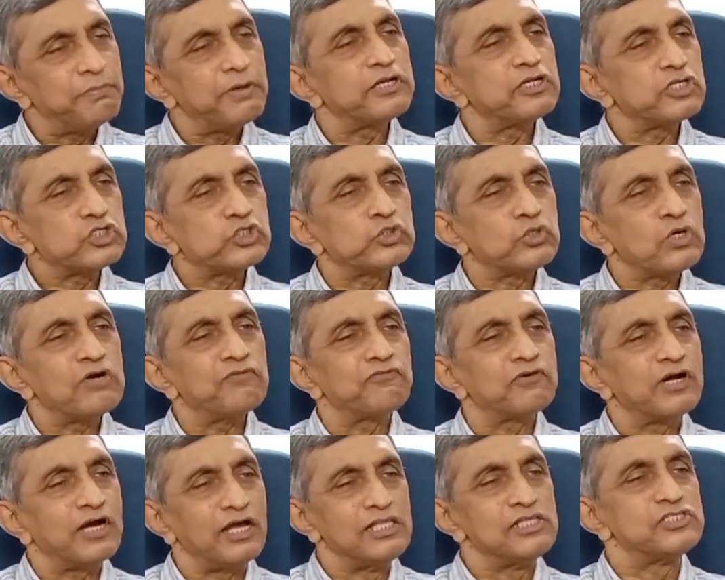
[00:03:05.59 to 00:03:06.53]
issue
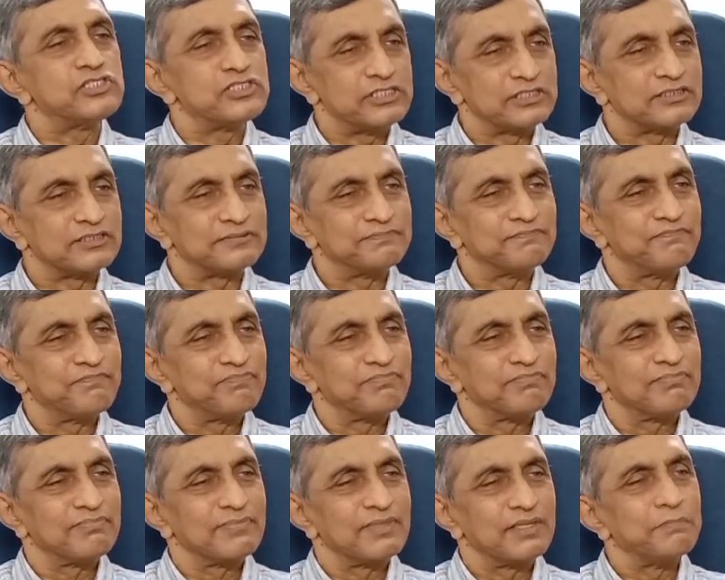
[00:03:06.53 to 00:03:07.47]
of culture,
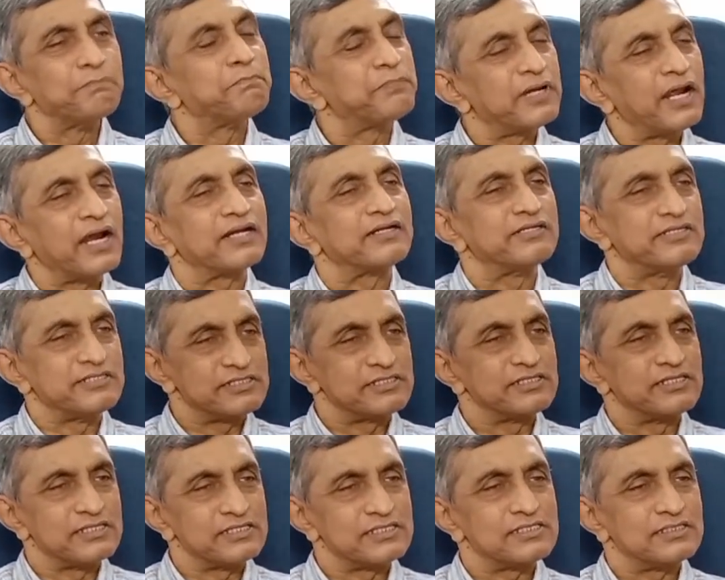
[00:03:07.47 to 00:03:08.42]

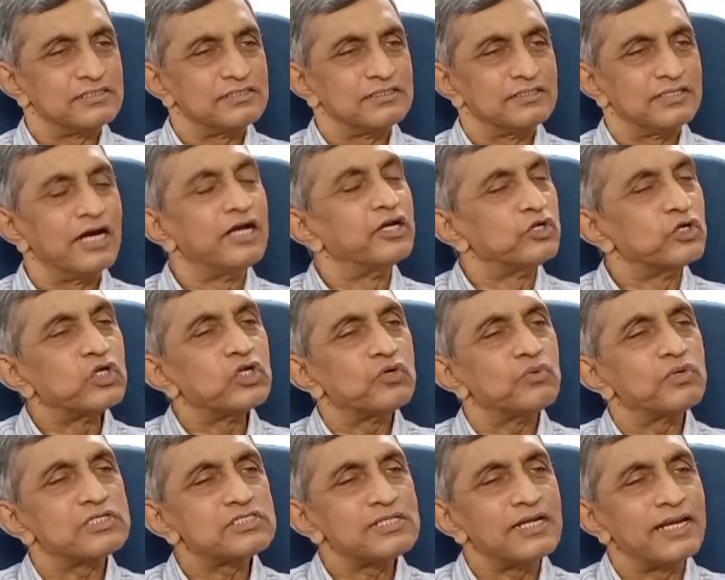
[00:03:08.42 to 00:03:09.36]
practices, and
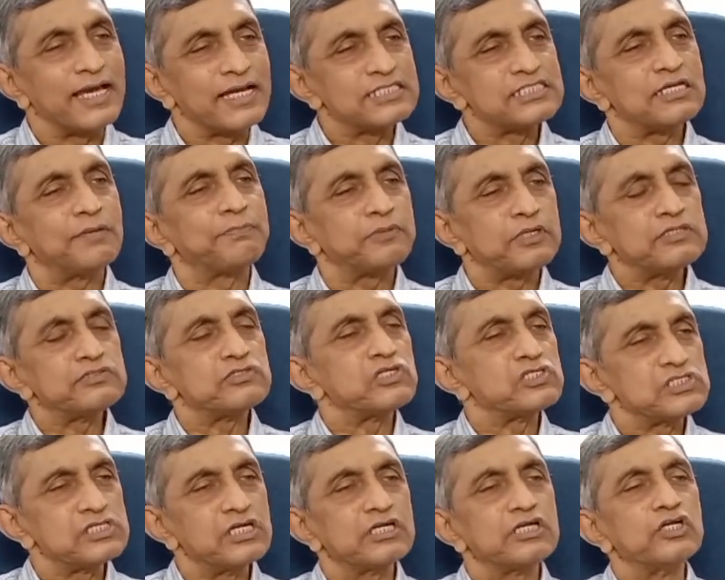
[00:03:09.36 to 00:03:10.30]
universal acceptance of
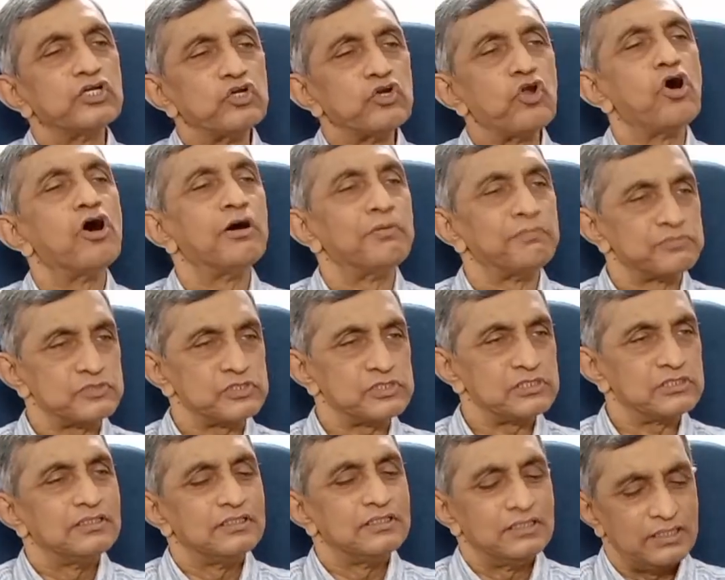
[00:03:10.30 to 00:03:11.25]
certain norms
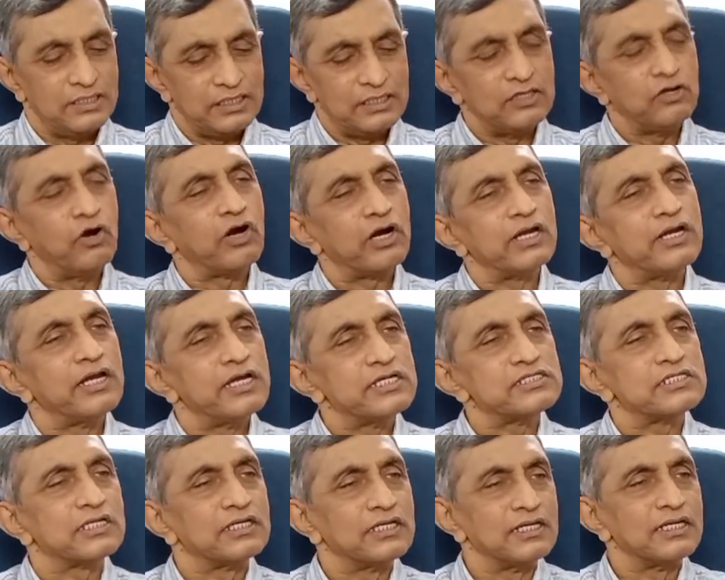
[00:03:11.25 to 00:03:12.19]
in
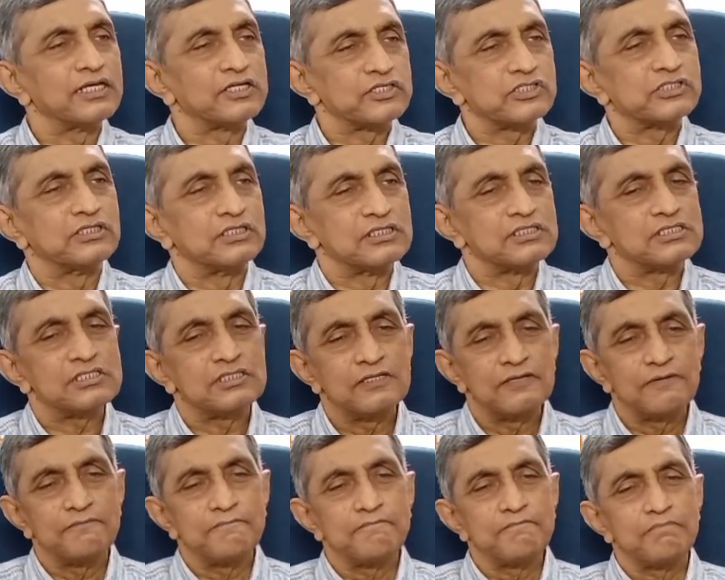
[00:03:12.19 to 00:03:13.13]
organizing elections,
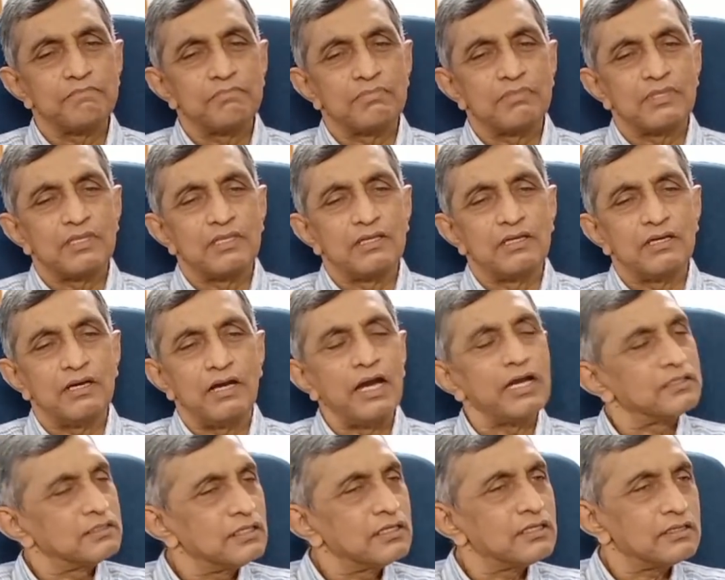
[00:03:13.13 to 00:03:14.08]
I
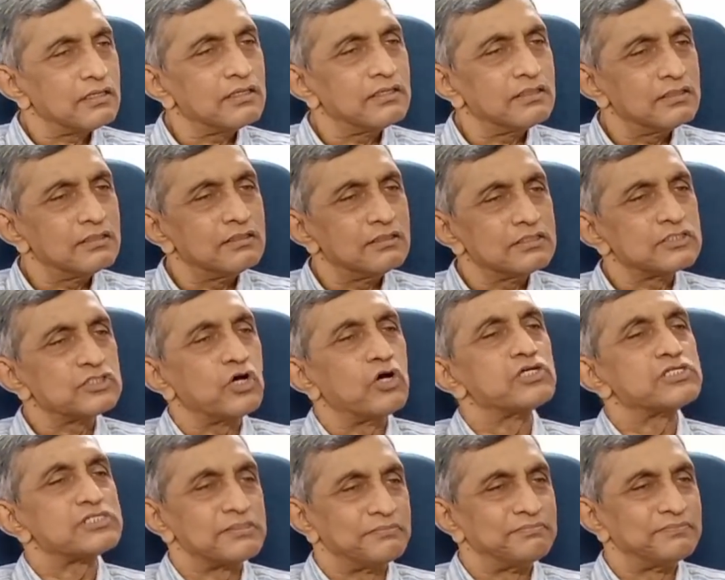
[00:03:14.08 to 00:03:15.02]
think it's
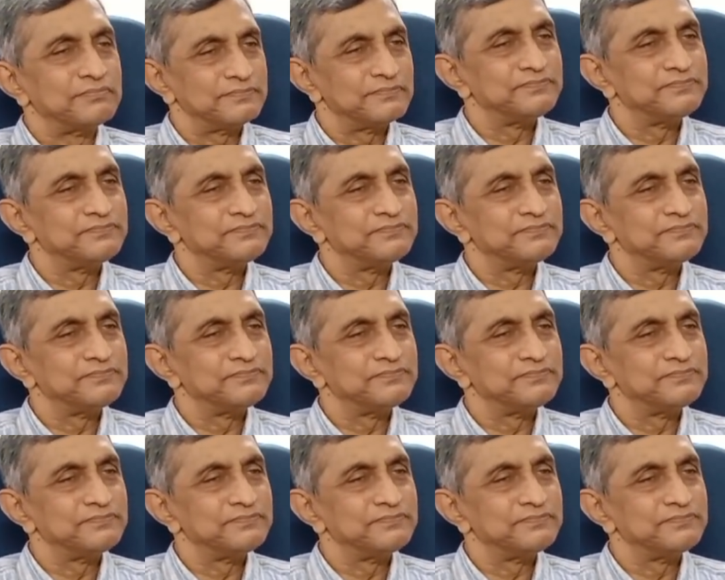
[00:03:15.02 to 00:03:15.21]
awesome.